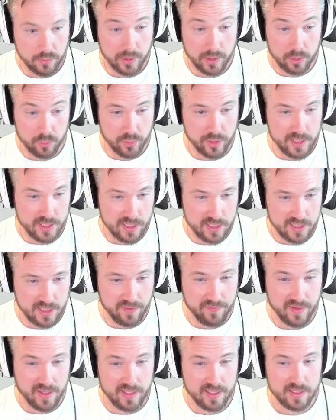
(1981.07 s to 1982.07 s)
a
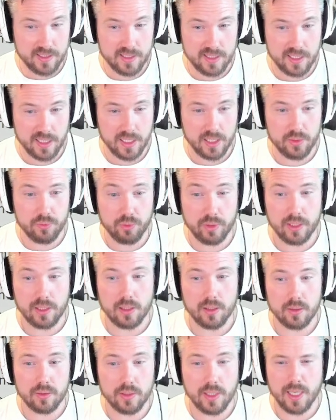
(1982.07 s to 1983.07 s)
27-second
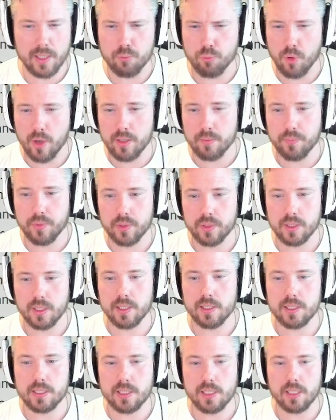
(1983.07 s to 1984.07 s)
reload and
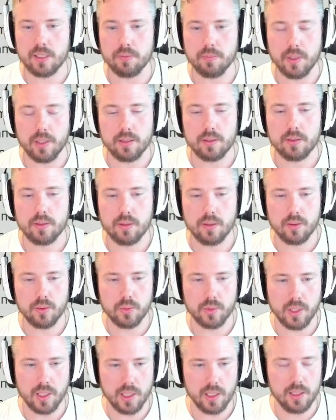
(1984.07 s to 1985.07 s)
1.9 Sigma.
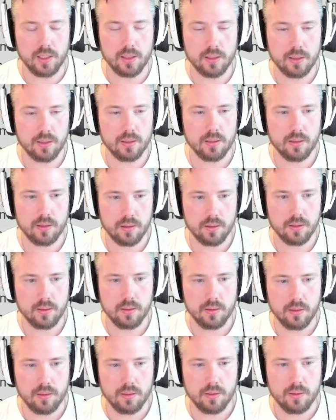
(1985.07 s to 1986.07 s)
Okay.
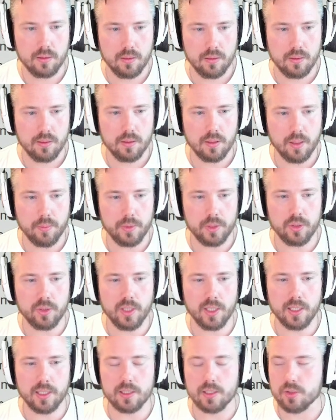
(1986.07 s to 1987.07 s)
I mean, you
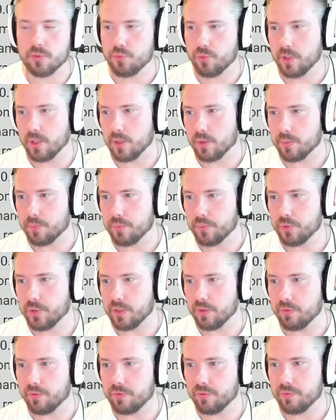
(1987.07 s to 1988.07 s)
can get this reload pretty
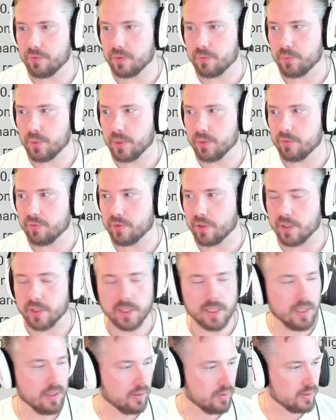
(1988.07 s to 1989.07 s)
far down.